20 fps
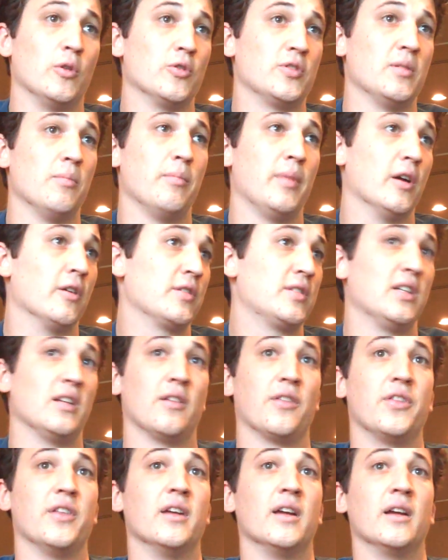most embarrassing
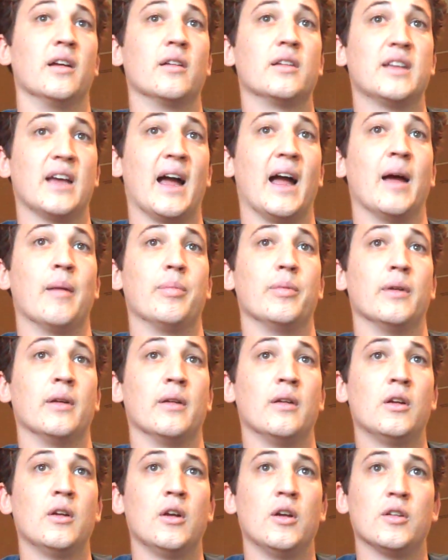thing to happen.
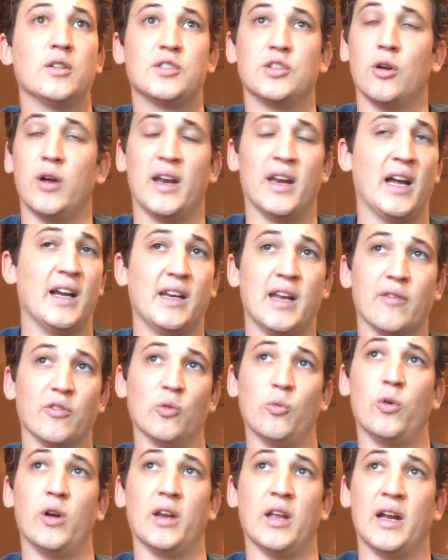So, and I never
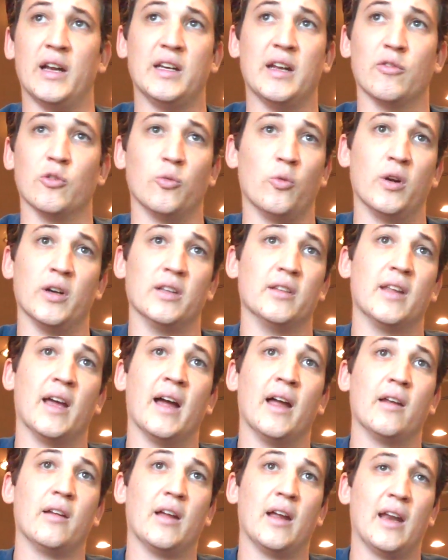wanted
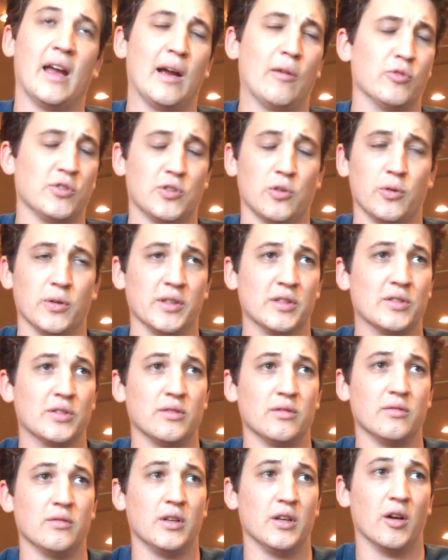that. And I was always,
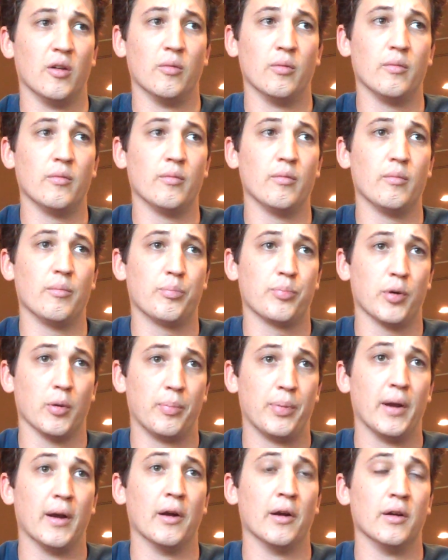
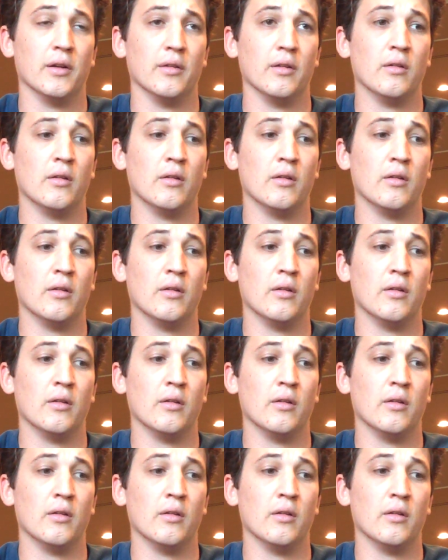prepared.